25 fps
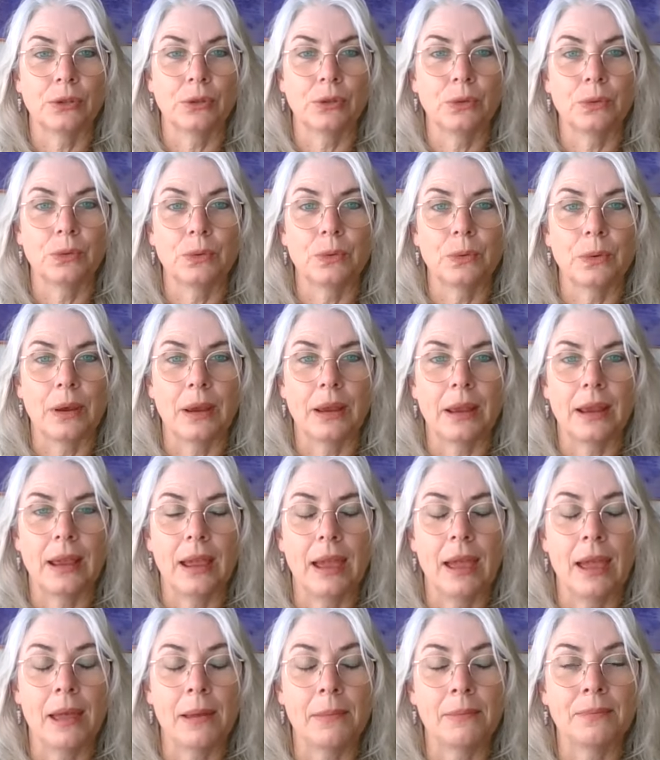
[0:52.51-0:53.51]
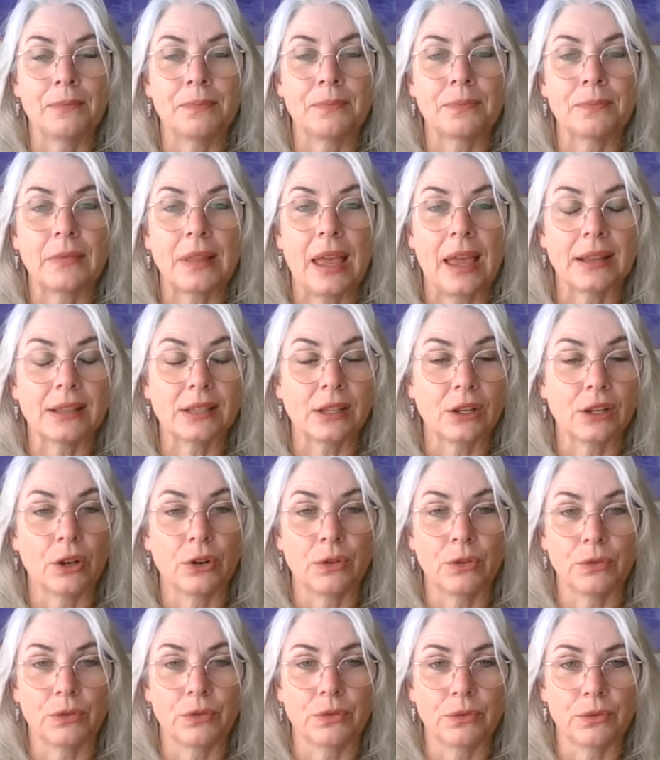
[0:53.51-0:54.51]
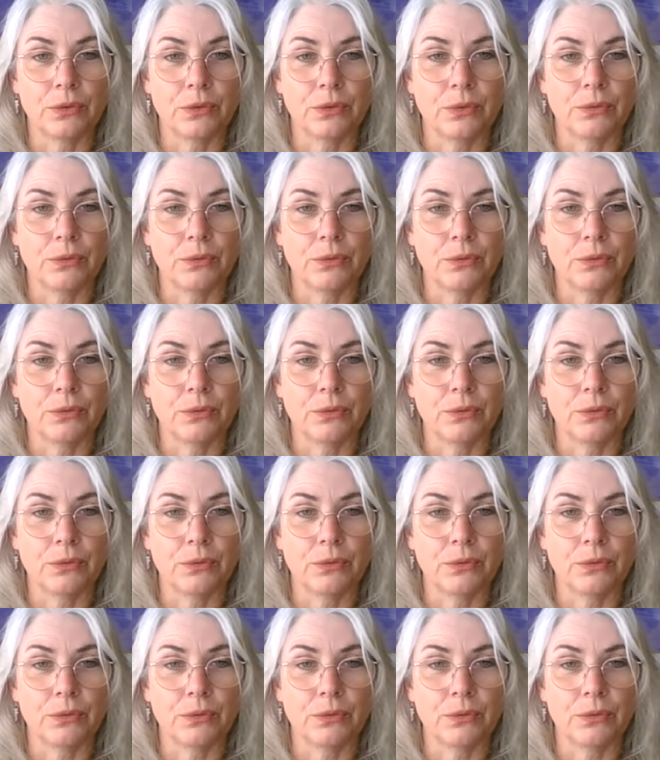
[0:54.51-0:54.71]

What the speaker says: who has a lot of